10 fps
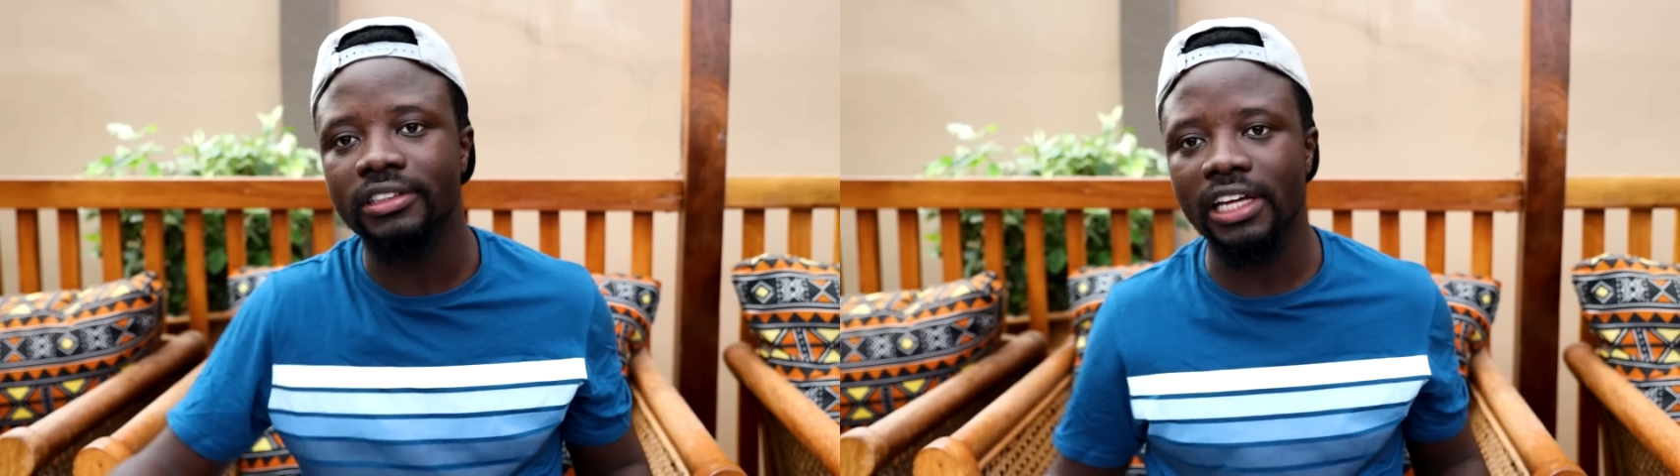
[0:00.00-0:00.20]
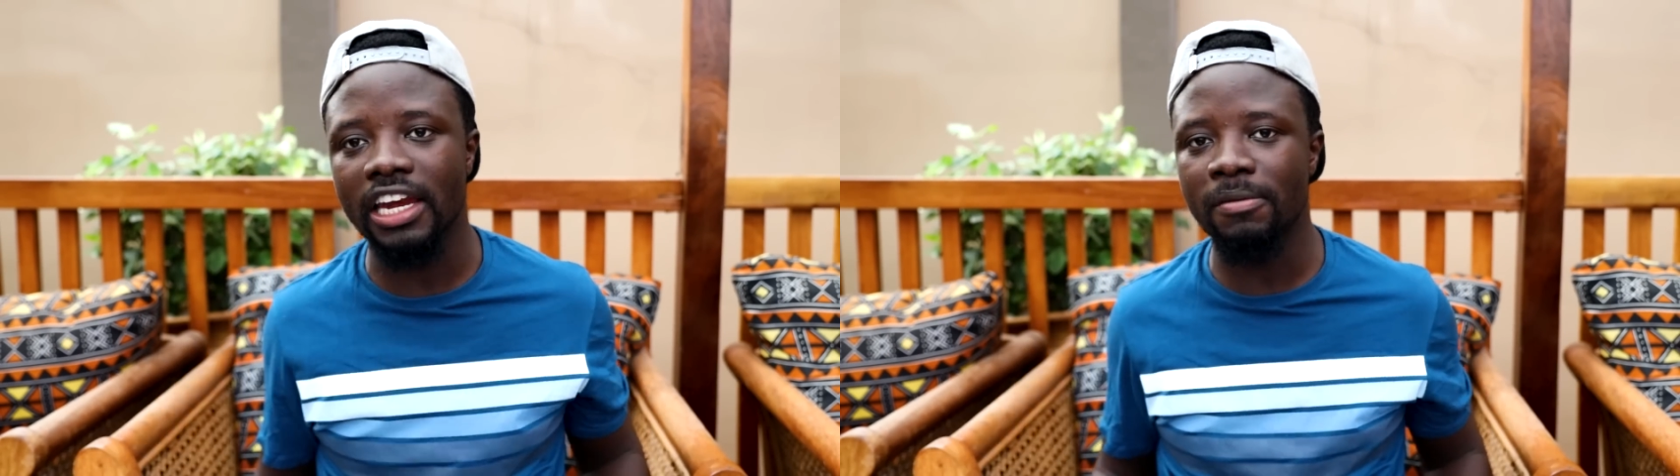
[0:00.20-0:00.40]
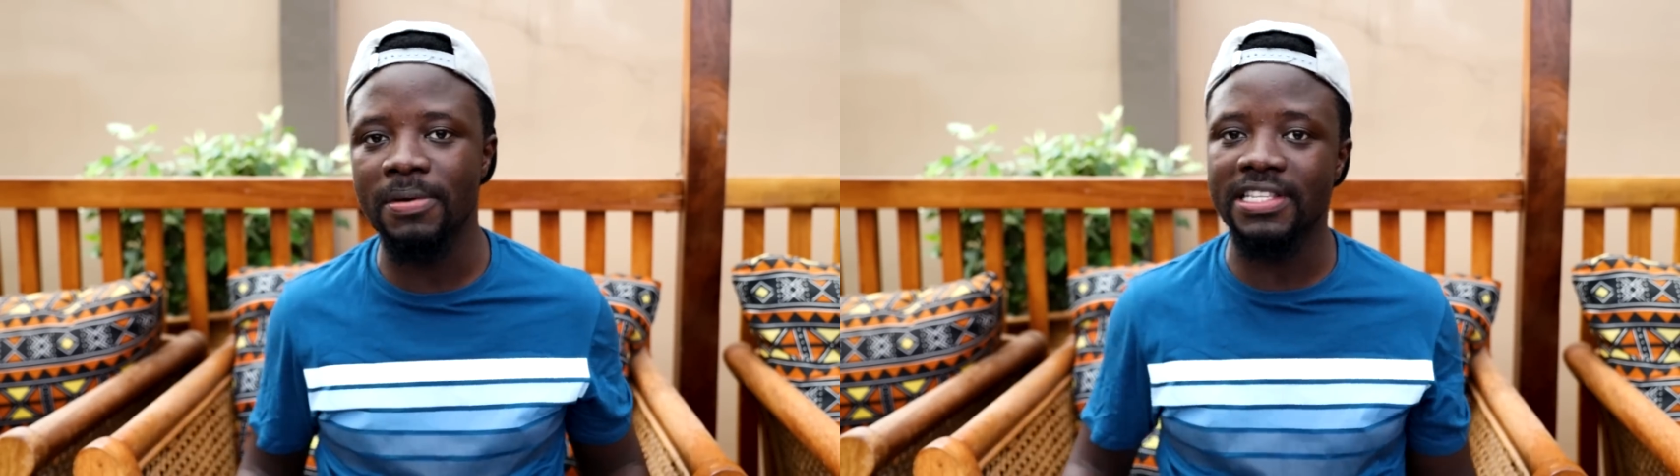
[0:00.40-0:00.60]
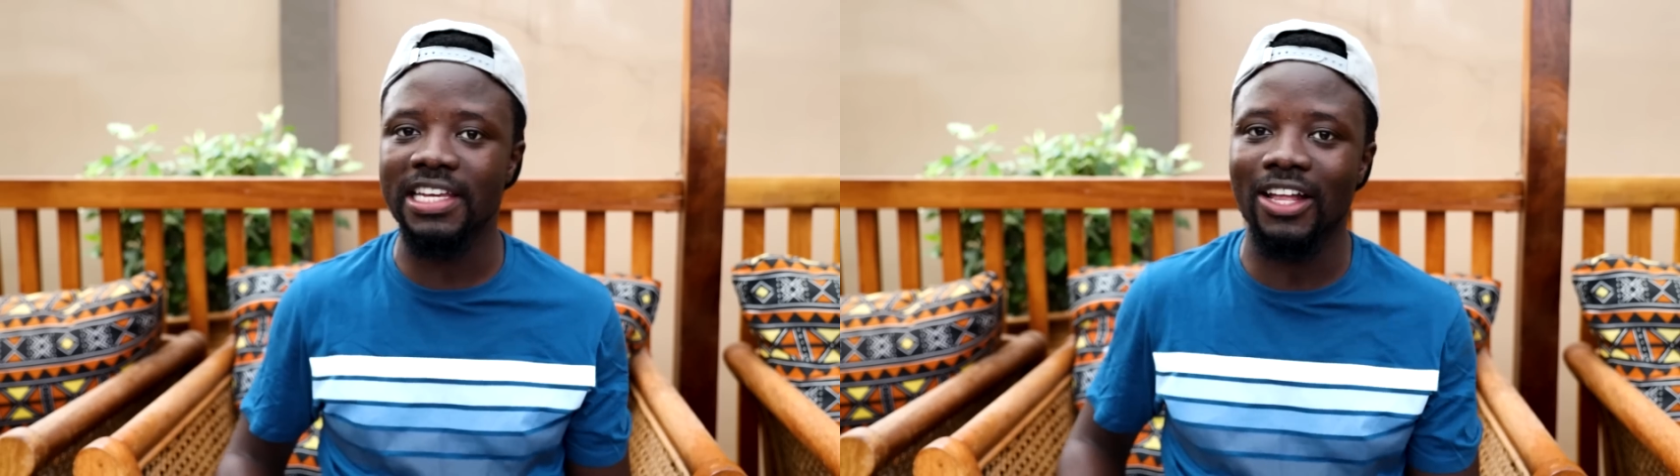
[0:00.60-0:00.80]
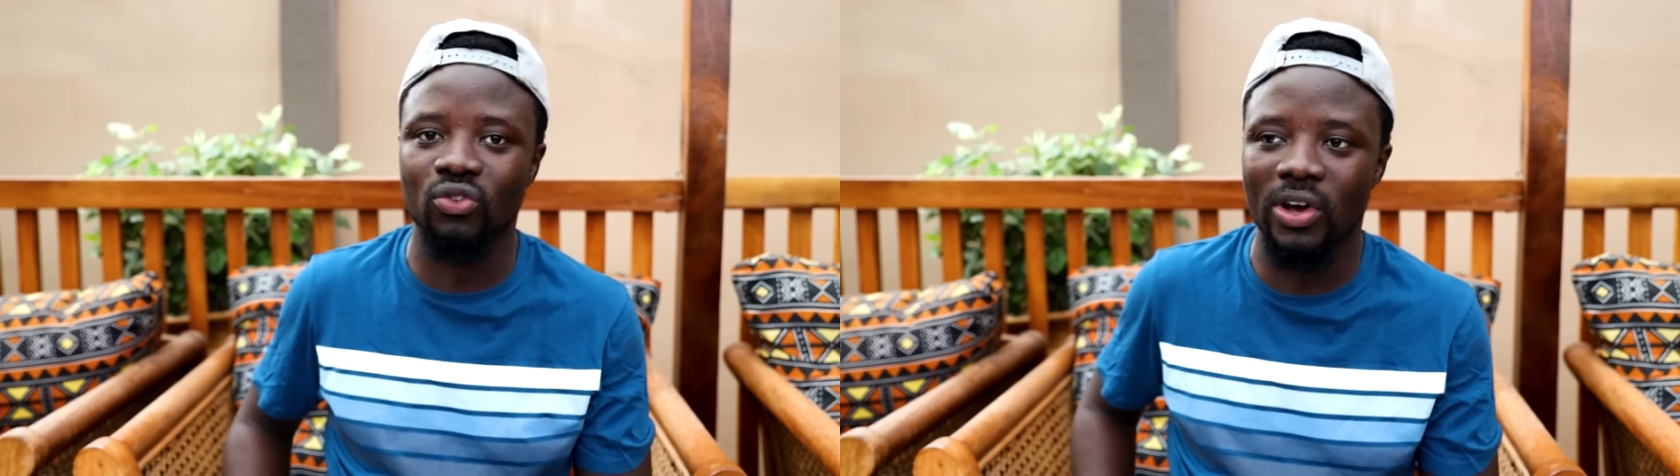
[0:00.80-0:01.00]
yet the
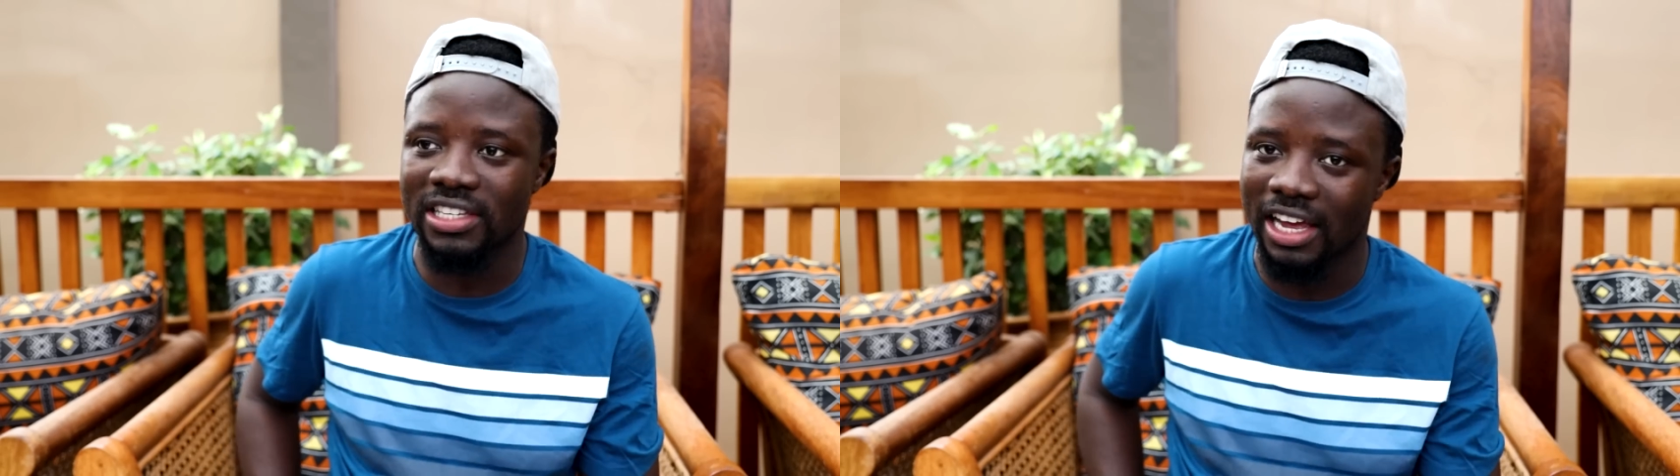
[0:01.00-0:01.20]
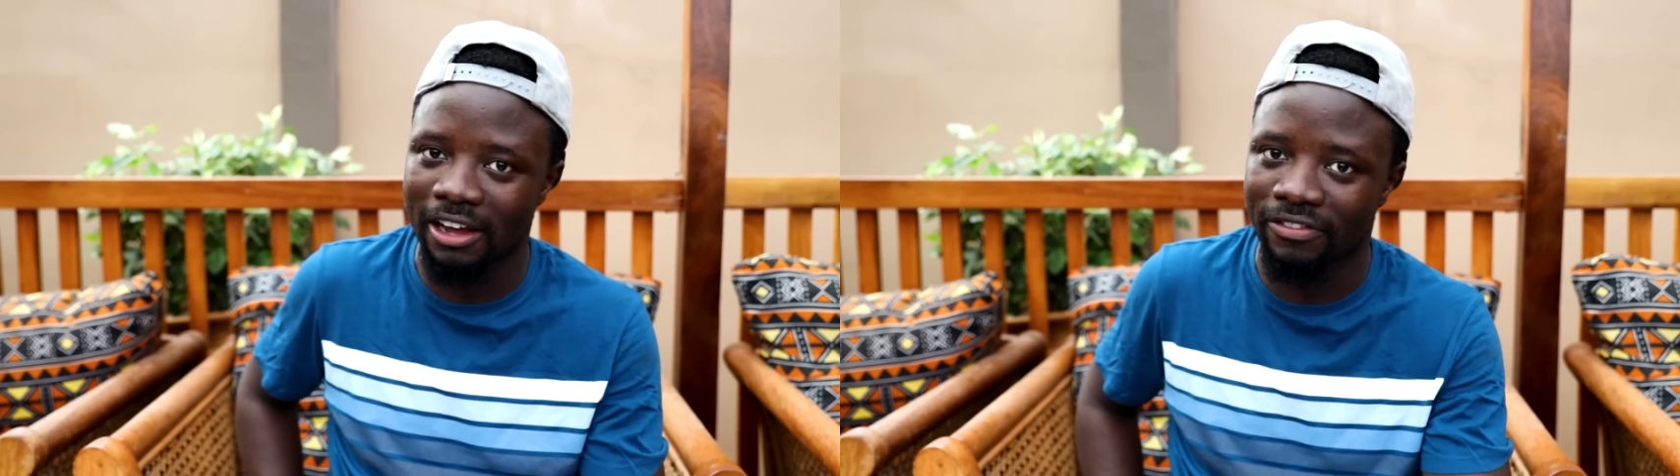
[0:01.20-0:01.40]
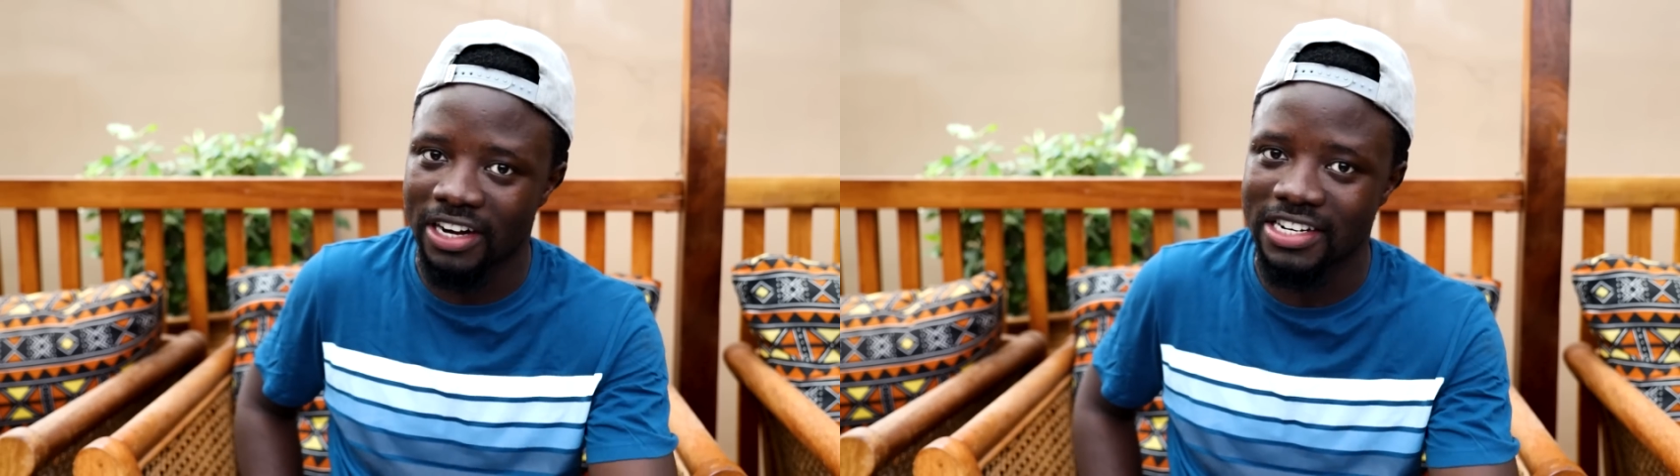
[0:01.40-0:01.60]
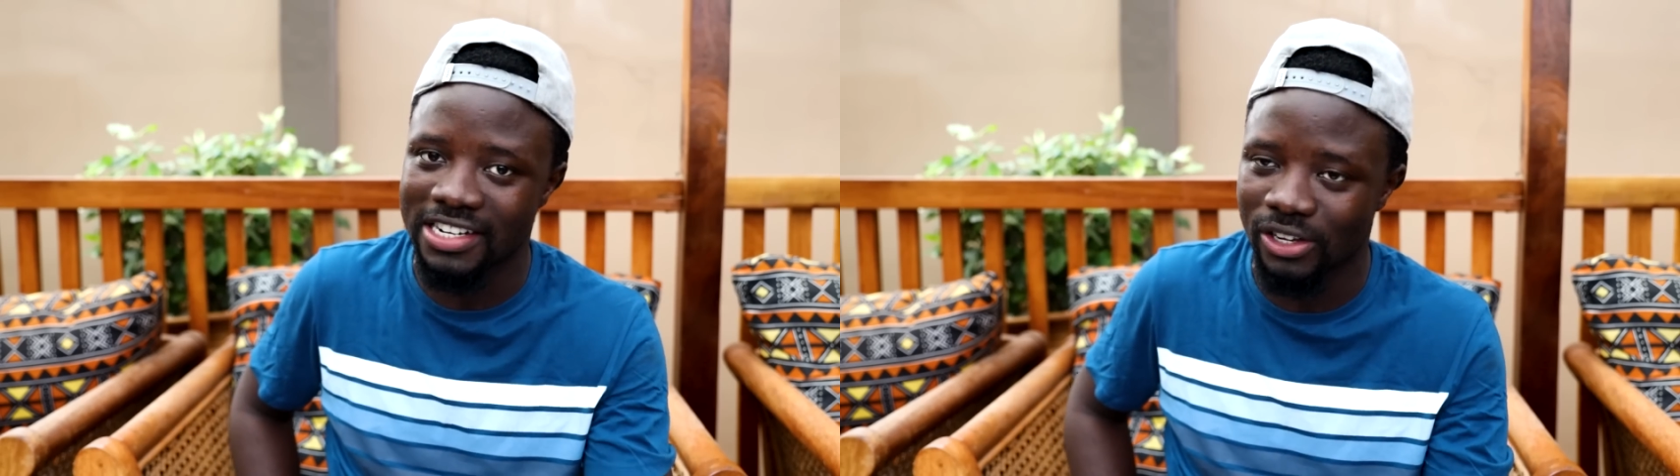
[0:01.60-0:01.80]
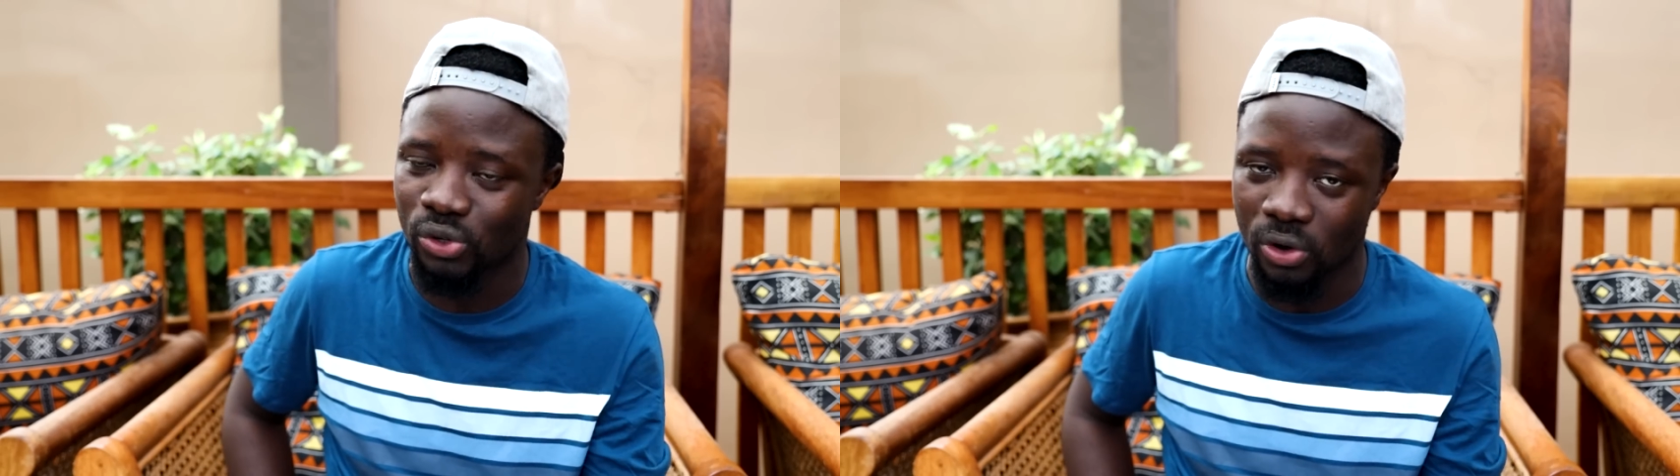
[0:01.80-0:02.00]
beat out was your friend at
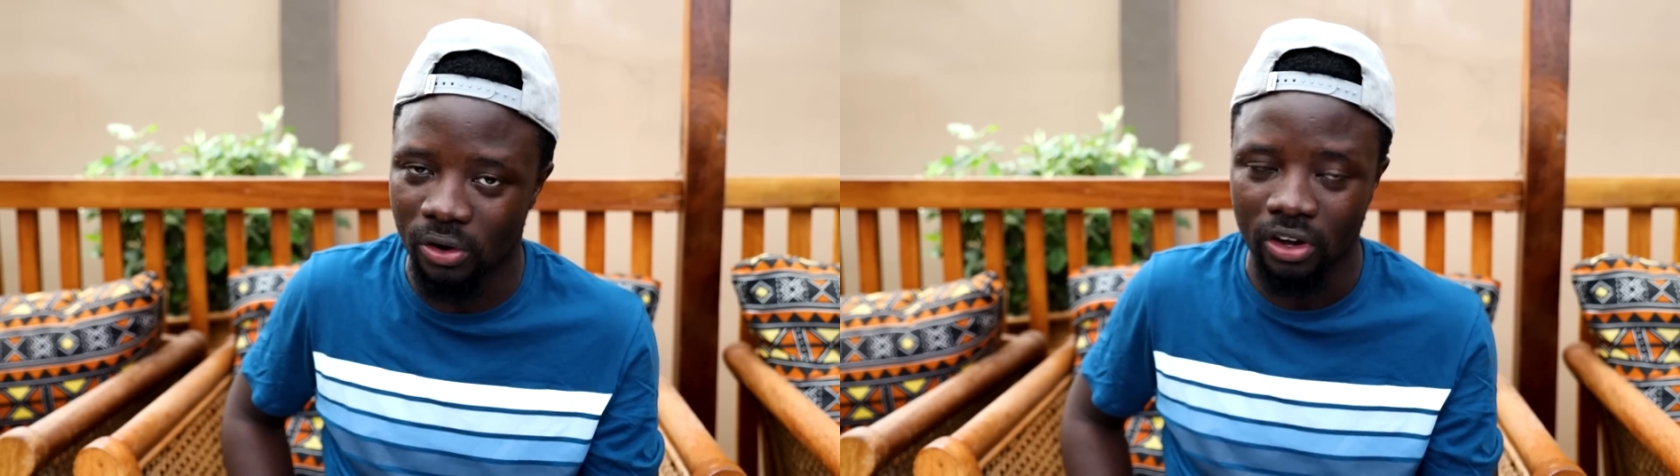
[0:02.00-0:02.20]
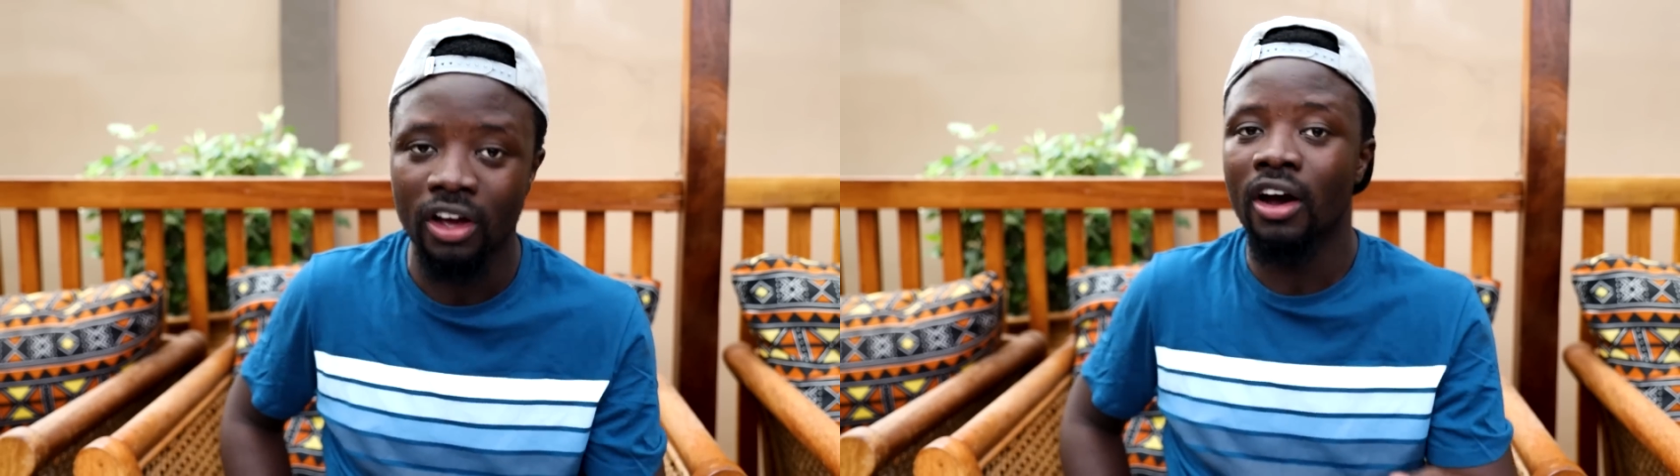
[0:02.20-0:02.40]
this song.